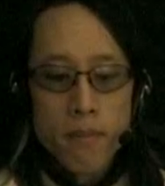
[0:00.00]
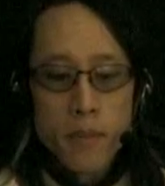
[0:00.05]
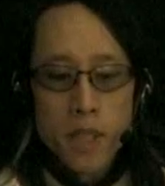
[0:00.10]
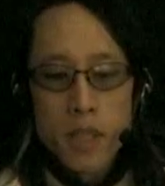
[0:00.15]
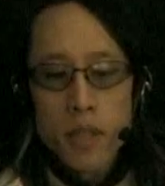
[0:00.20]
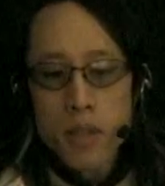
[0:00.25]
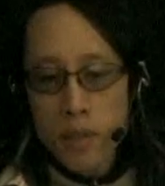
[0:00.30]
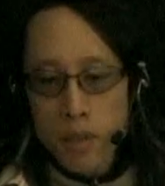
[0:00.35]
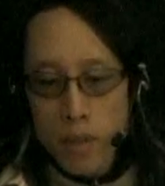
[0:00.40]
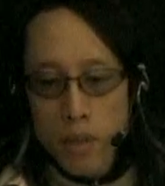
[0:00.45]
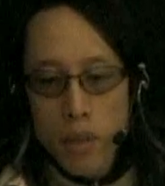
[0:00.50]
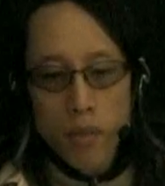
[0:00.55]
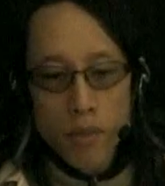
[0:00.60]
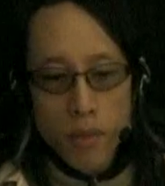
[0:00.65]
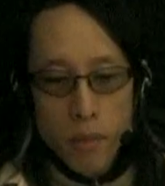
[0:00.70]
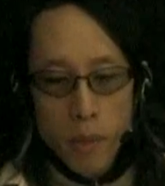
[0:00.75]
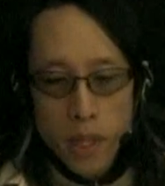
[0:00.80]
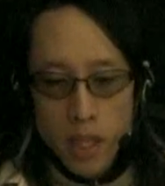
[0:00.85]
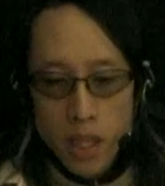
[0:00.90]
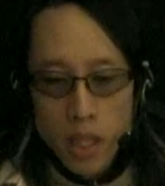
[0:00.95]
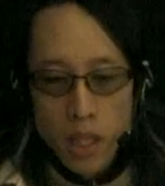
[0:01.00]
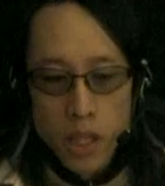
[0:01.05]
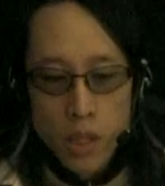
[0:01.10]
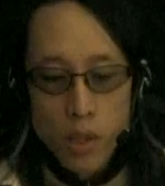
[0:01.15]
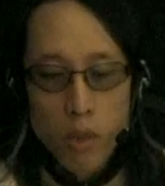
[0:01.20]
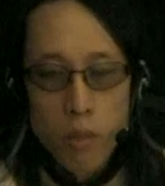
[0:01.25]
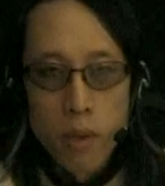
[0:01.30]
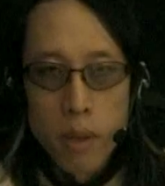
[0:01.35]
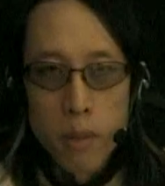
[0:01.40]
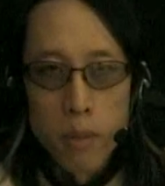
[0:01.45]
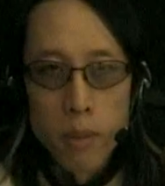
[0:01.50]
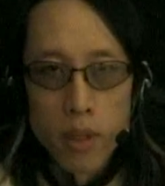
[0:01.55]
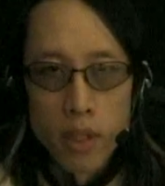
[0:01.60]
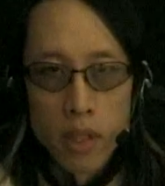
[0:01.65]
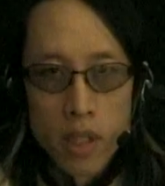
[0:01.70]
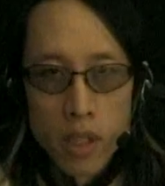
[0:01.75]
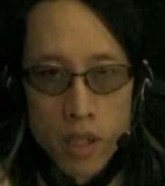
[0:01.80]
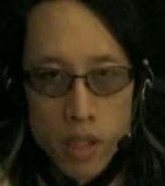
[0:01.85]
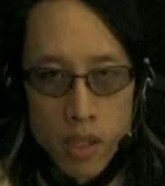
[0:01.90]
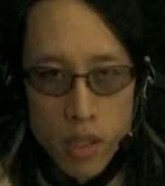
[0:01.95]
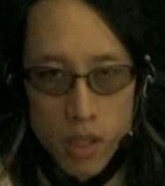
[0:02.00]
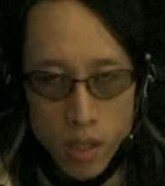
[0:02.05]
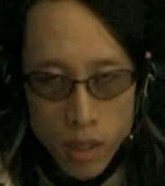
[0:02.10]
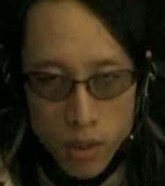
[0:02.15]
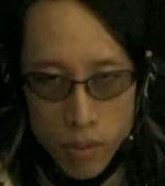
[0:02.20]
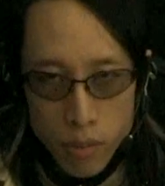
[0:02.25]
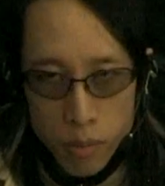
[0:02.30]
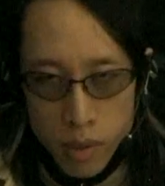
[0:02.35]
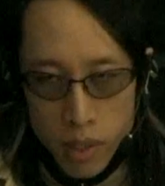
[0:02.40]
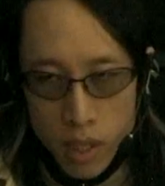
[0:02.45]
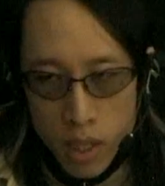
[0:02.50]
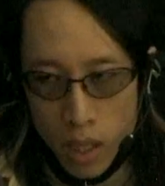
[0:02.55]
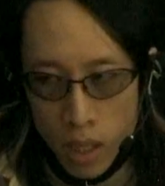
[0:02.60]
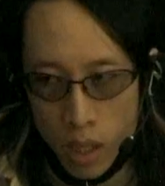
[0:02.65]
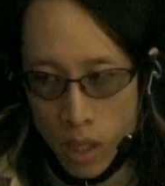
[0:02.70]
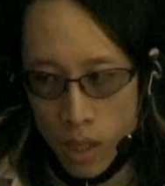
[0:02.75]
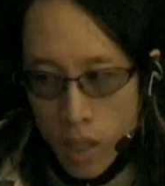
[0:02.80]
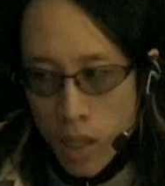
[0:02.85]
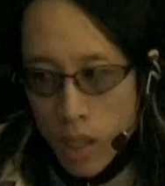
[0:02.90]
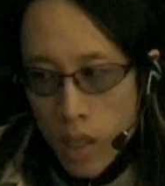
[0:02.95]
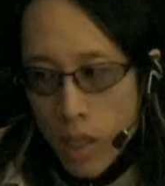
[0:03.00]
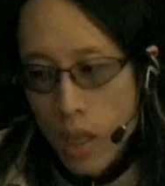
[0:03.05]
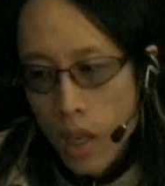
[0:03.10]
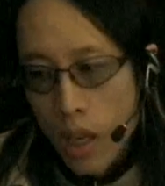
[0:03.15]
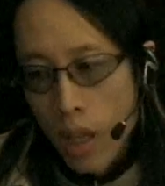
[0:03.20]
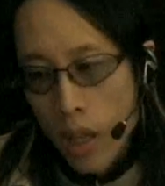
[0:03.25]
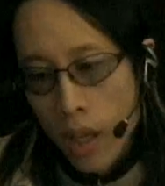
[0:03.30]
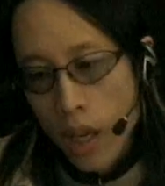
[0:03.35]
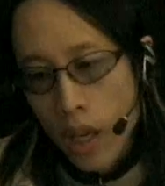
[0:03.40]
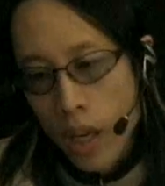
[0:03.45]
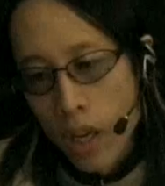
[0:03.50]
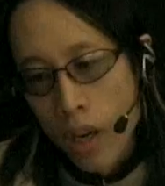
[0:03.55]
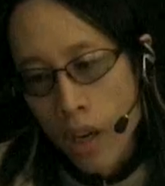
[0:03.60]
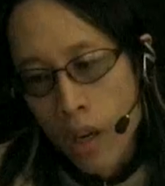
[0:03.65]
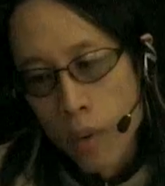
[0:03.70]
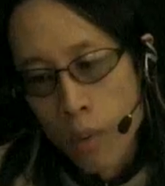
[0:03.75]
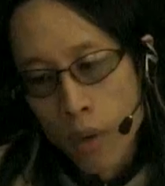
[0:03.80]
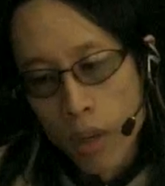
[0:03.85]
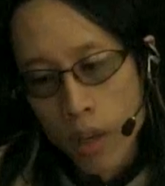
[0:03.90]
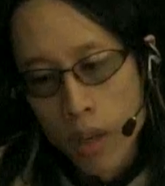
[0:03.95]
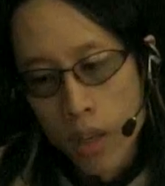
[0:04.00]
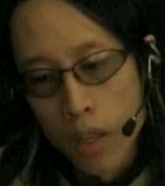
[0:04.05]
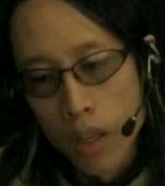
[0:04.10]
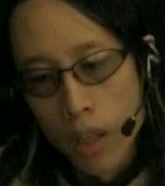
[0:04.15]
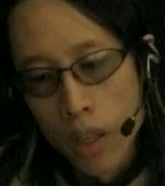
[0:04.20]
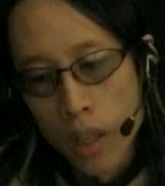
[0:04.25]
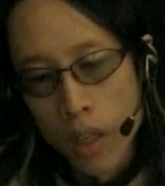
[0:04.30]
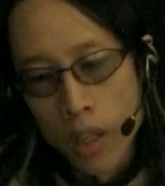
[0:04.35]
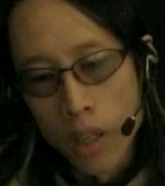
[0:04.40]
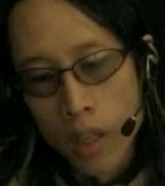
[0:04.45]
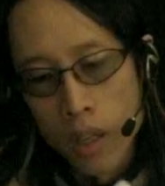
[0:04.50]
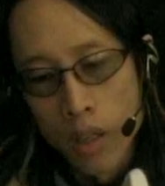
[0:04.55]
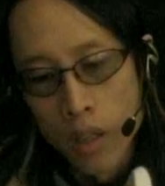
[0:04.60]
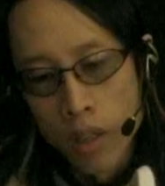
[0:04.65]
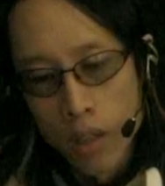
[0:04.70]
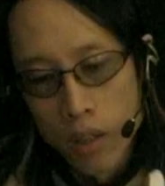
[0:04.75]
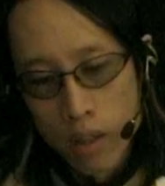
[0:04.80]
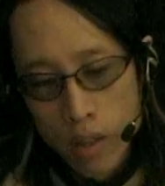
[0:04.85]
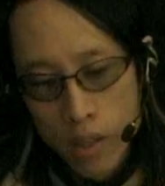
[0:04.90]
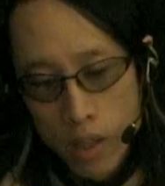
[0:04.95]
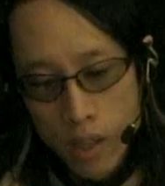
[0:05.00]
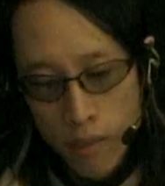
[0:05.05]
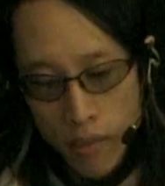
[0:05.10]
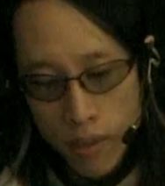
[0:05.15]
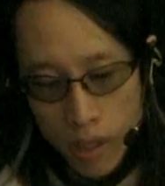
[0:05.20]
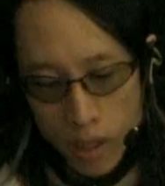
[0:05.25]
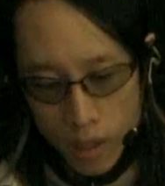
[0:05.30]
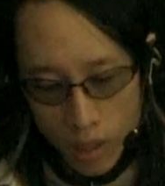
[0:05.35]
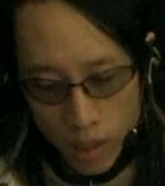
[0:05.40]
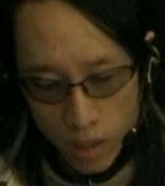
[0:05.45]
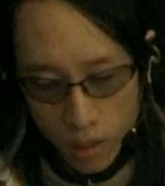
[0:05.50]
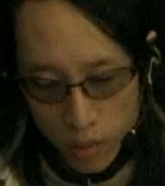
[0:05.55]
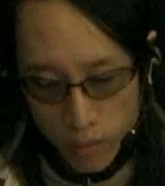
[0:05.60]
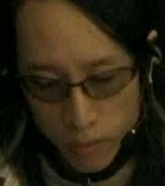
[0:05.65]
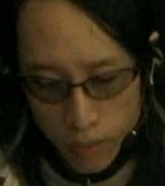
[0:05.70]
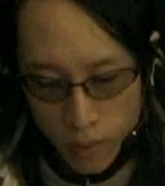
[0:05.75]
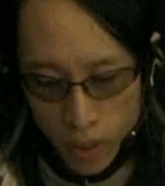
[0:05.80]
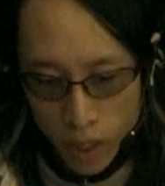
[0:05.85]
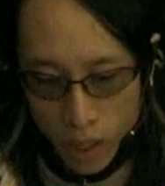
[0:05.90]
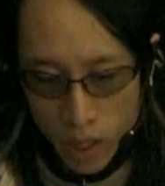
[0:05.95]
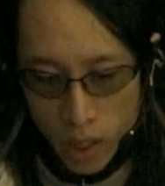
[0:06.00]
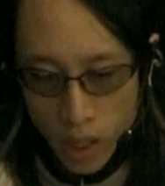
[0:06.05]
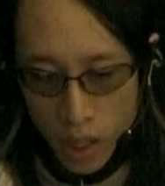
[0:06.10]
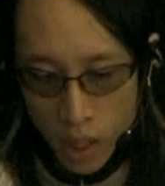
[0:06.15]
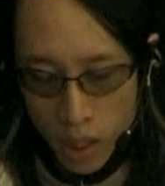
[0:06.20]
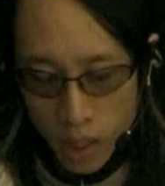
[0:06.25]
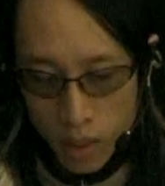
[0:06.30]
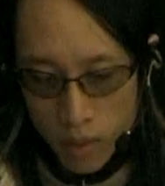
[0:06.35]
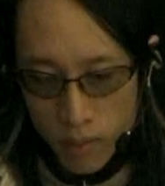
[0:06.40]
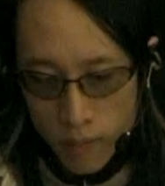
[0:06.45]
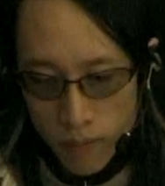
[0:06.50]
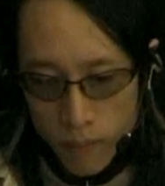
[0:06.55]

just you know from my dealings with people and just just from seeing uh, the kind of artwork and stuff that, that you'll find that